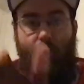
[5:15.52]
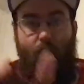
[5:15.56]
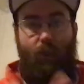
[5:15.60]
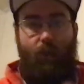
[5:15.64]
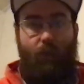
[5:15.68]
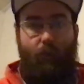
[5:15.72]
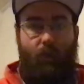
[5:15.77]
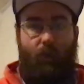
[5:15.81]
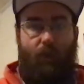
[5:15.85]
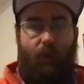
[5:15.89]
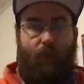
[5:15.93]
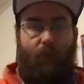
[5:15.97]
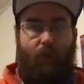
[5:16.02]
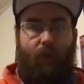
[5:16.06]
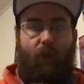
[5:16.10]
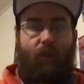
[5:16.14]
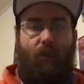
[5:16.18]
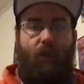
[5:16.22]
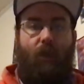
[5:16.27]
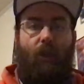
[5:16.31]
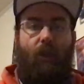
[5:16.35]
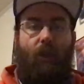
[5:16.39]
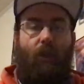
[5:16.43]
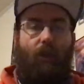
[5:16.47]
liberties being
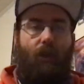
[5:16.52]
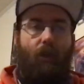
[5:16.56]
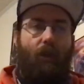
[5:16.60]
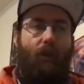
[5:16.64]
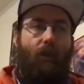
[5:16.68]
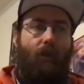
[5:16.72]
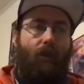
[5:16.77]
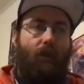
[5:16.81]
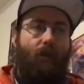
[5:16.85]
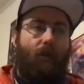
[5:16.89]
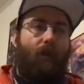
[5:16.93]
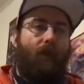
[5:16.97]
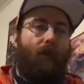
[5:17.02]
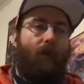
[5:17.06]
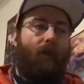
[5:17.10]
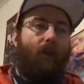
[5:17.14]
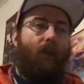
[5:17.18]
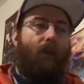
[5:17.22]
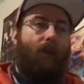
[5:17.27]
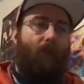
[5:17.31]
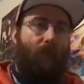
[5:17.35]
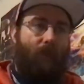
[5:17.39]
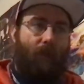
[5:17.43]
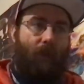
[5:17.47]
taken,
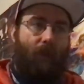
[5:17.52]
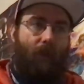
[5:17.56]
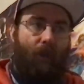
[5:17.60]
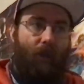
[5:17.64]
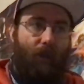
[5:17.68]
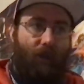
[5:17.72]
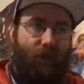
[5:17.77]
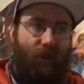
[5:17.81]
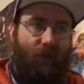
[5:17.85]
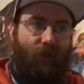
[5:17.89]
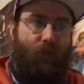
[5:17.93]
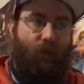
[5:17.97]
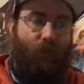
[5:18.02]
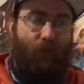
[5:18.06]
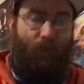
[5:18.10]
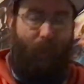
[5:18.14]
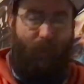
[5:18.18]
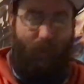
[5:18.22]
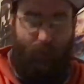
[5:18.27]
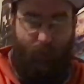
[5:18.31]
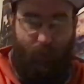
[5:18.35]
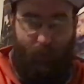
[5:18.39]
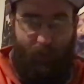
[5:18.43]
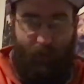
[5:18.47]
they actually do want to
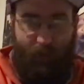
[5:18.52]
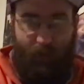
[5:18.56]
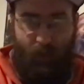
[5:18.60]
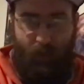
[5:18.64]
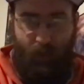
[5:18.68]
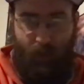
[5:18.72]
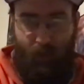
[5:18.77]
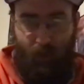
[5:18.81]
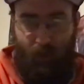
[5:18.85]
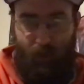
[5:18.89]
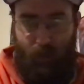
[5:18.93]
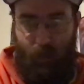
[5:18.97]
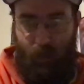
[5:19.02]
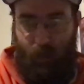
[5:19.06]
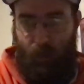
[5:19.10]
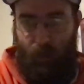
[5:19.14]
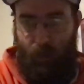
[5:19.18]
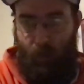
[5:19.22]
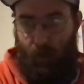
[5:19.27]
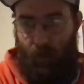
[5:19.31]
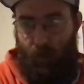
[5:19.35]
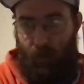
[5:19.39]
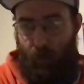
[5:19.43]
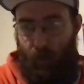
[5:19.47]
do make sense given
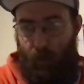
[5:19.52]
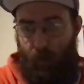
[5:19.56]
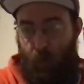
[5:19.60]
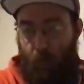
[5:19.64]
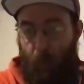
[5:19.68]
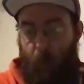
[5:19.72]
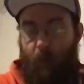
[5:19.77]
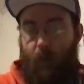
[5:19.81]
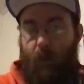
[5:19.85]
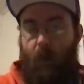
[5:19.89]
how